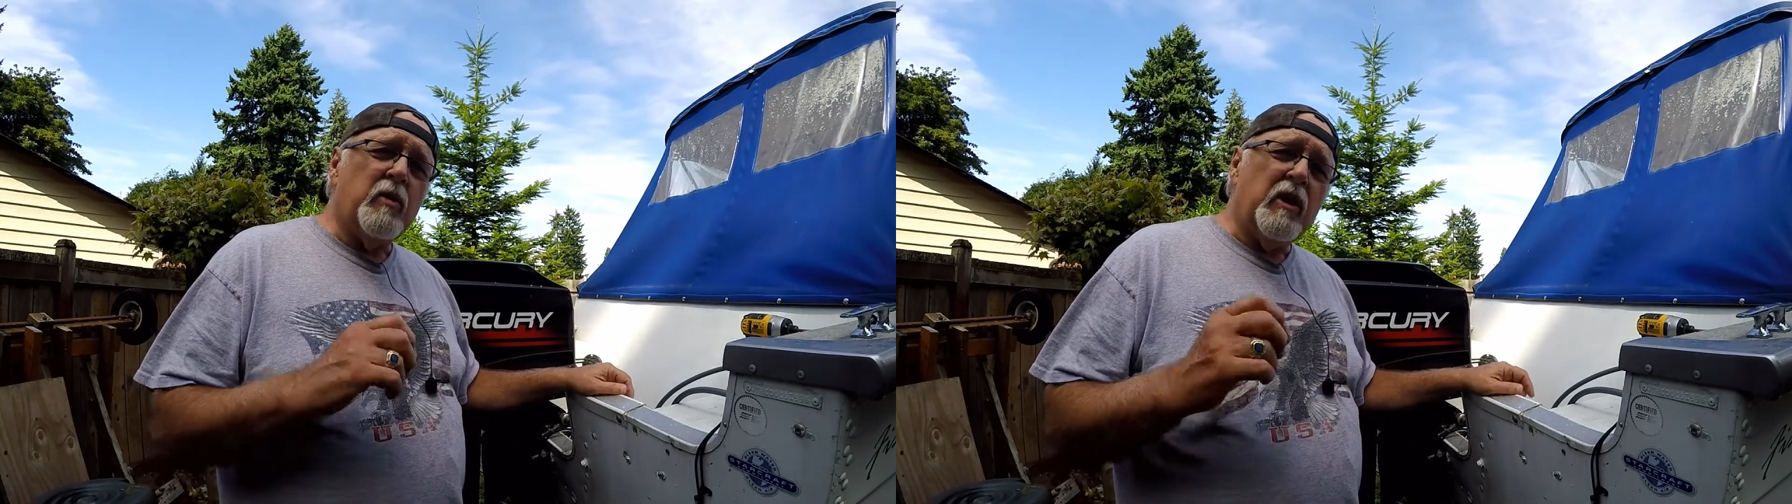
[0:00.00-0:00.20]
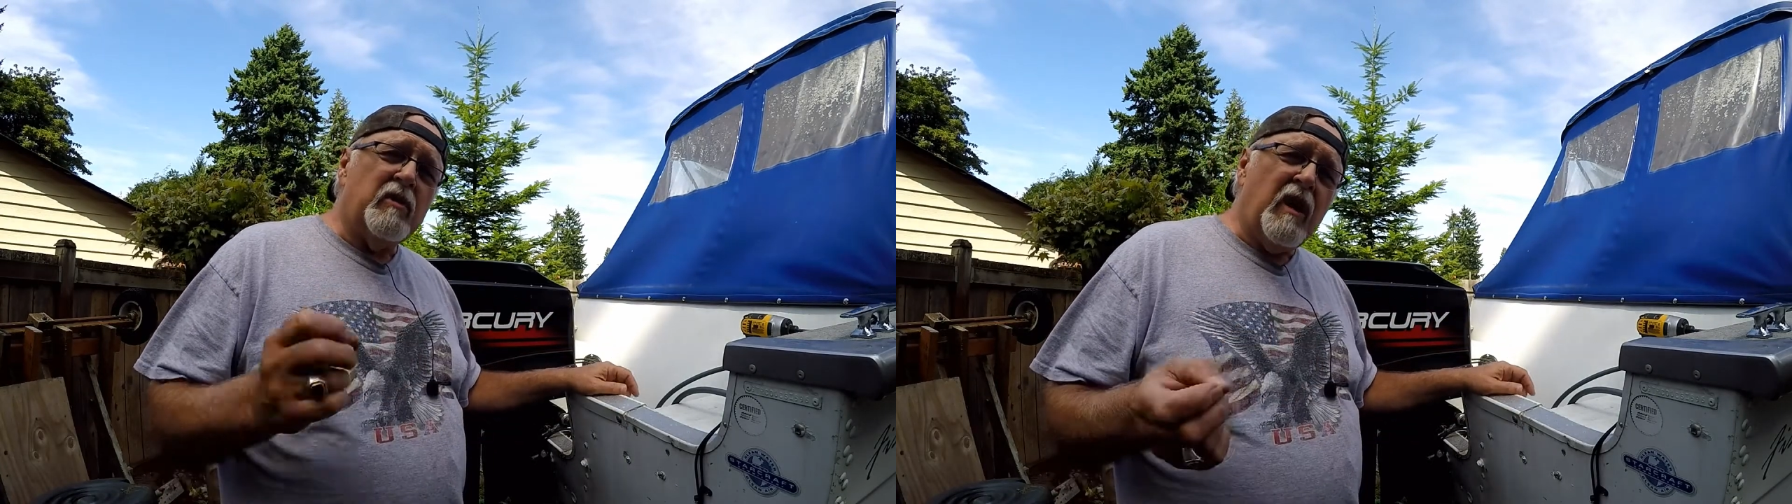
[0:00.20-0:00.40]

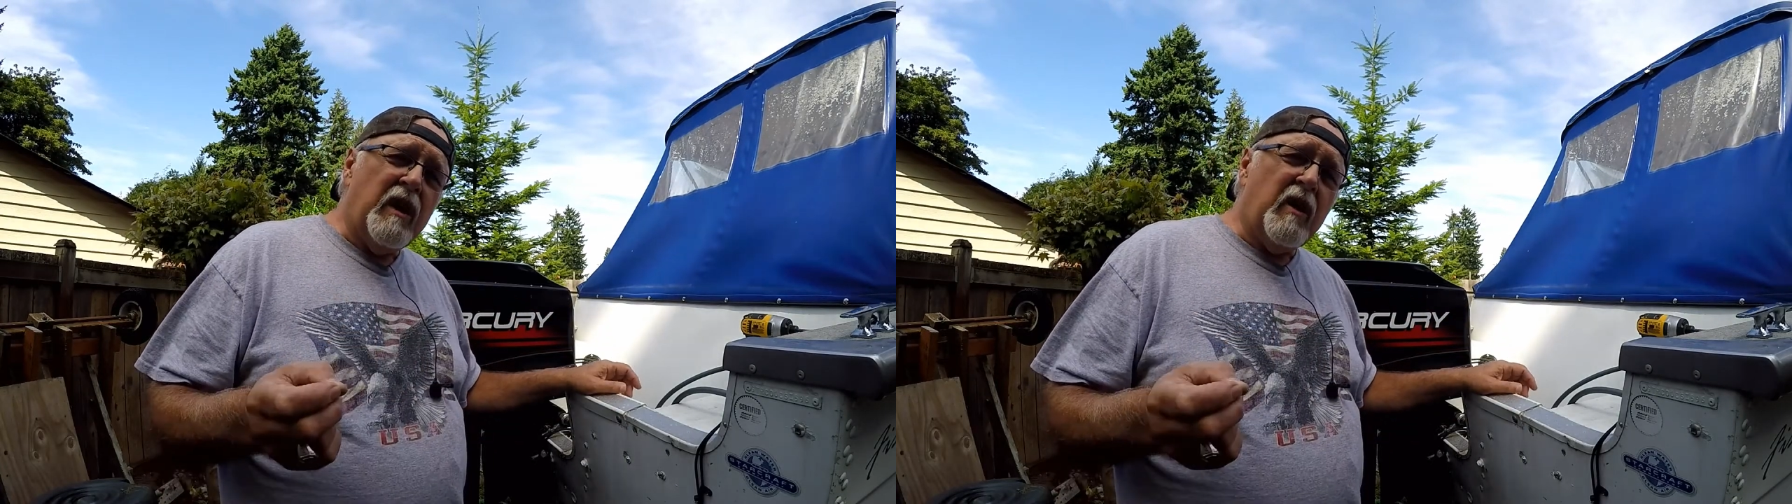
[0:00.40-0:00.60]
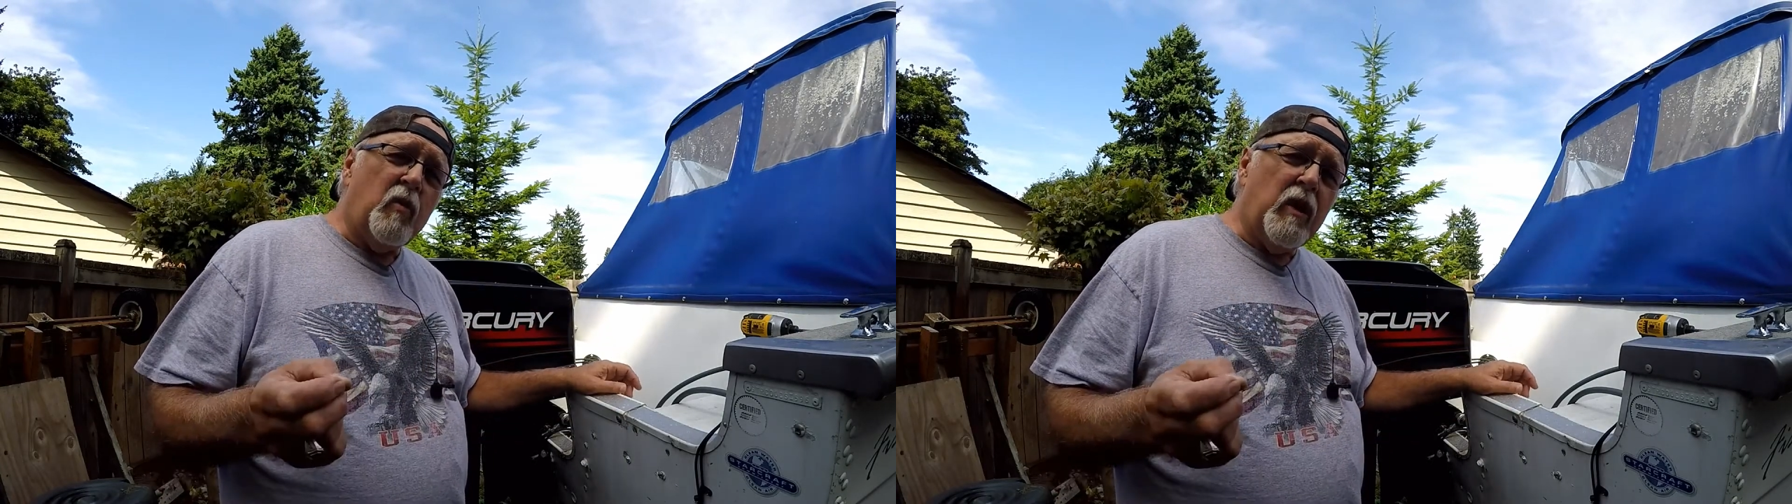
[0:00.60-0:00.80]
you
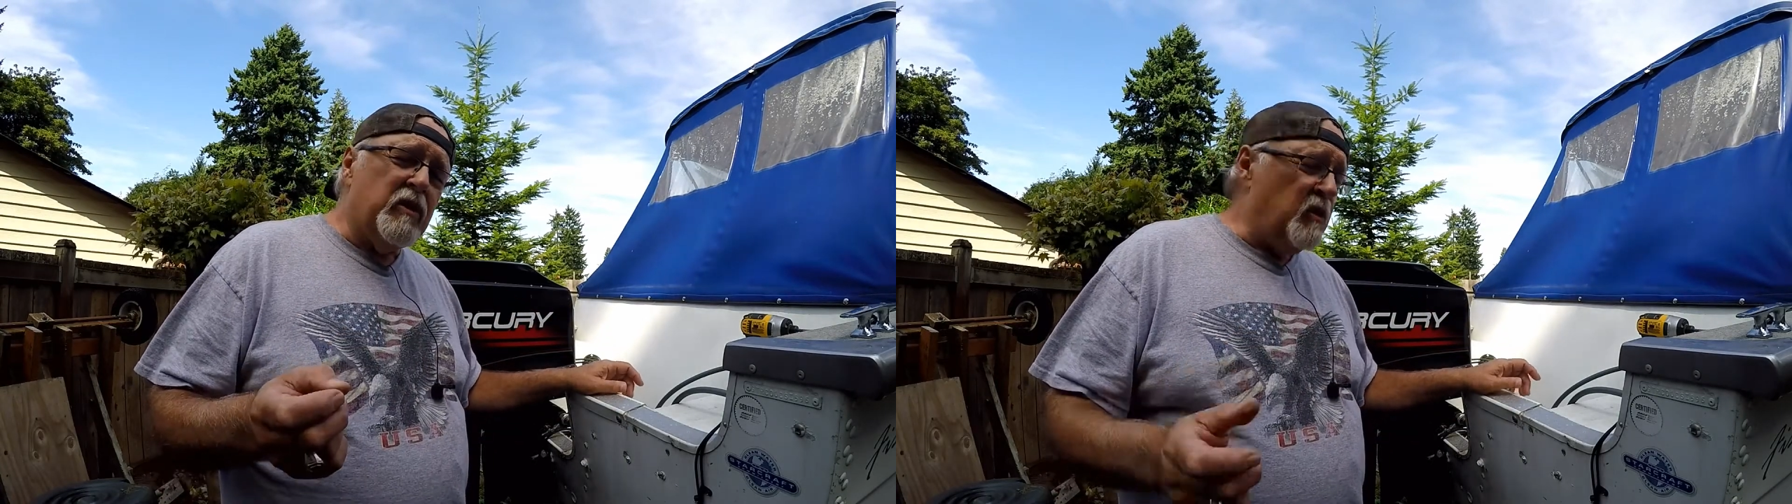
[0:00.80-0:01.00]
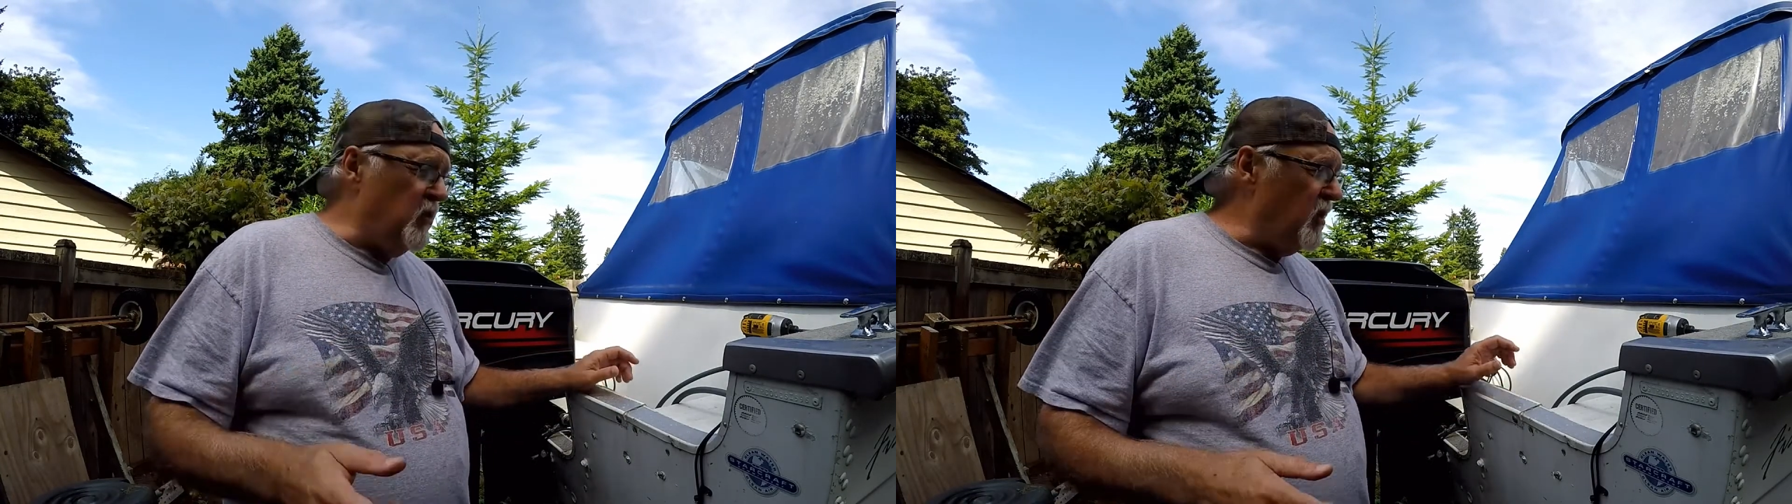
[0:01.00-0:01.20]
take it
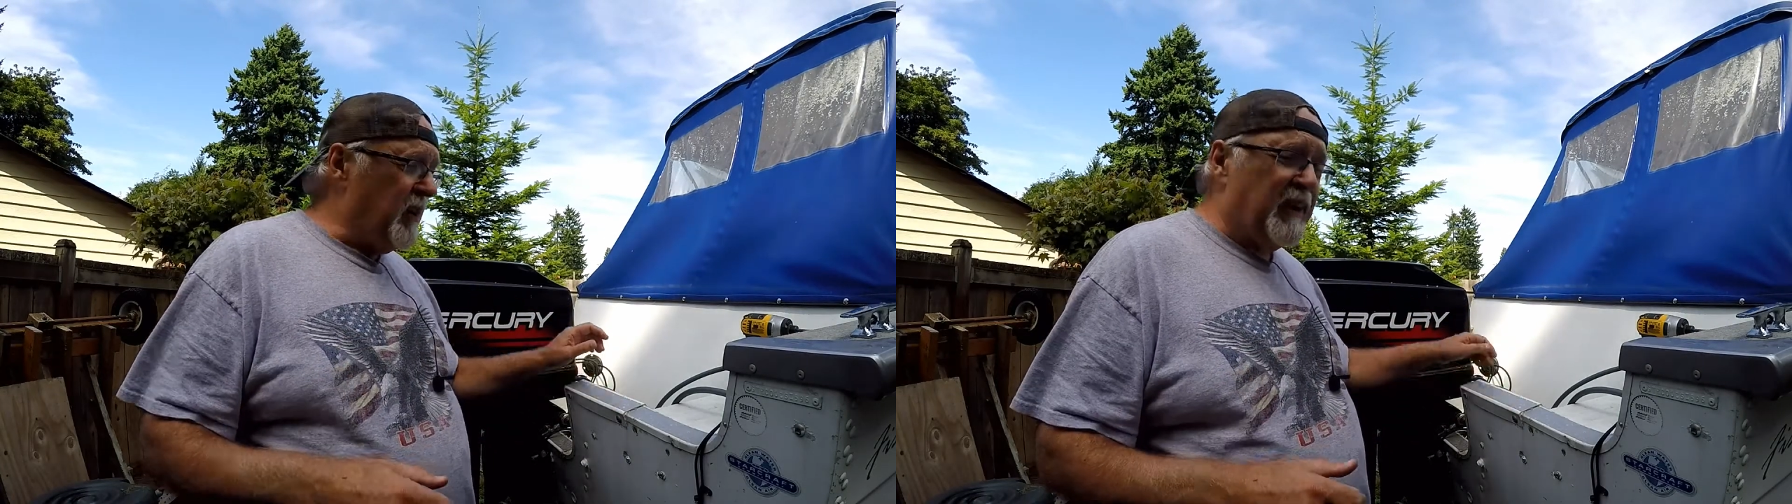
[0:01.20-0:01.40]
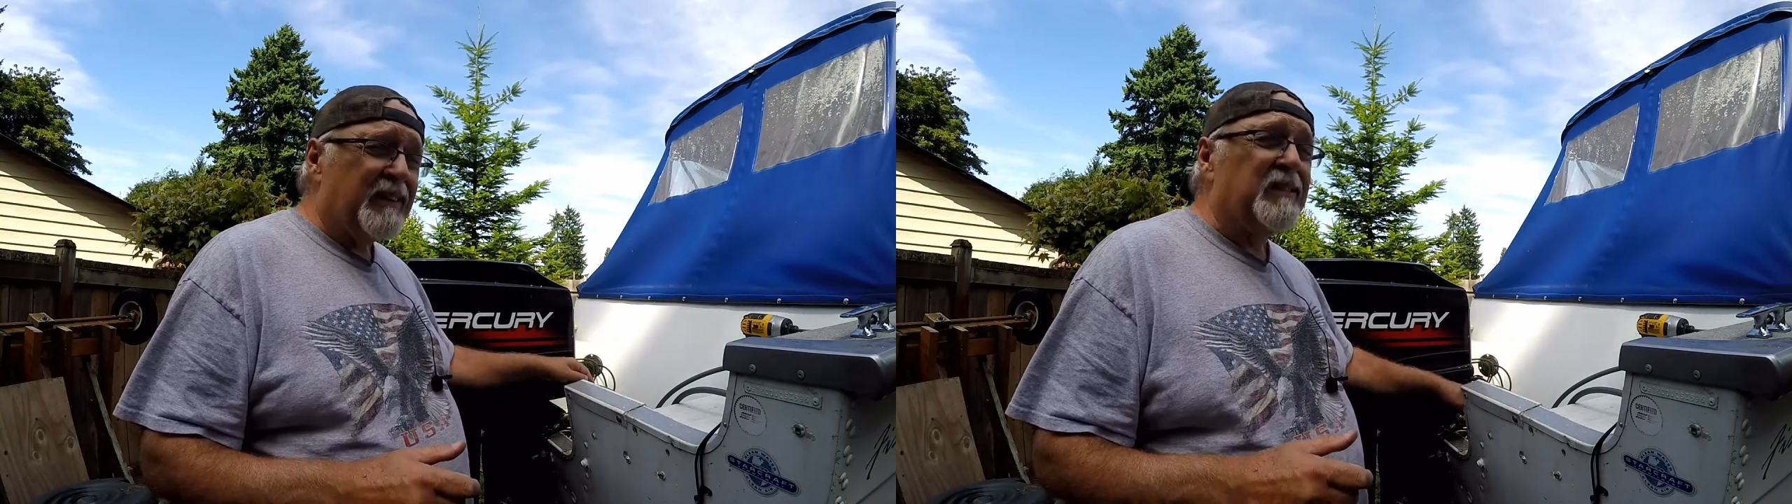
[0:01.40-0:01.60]
with you, you
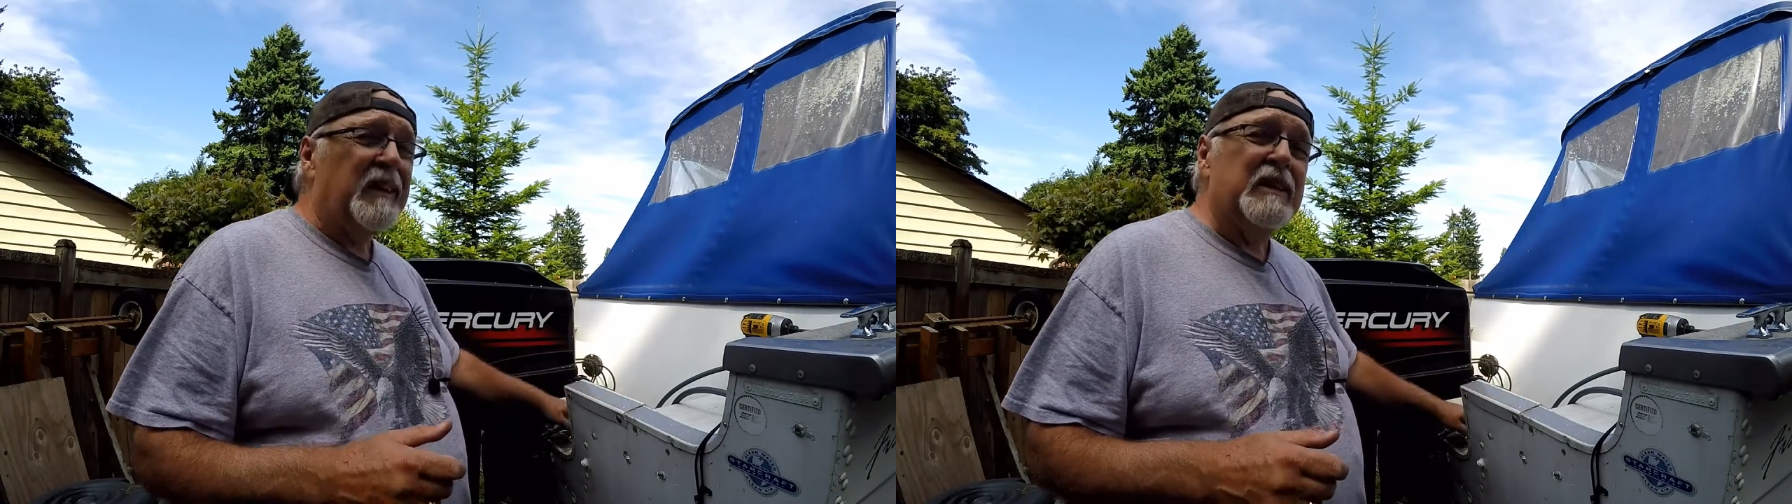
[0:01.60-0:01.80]
could get the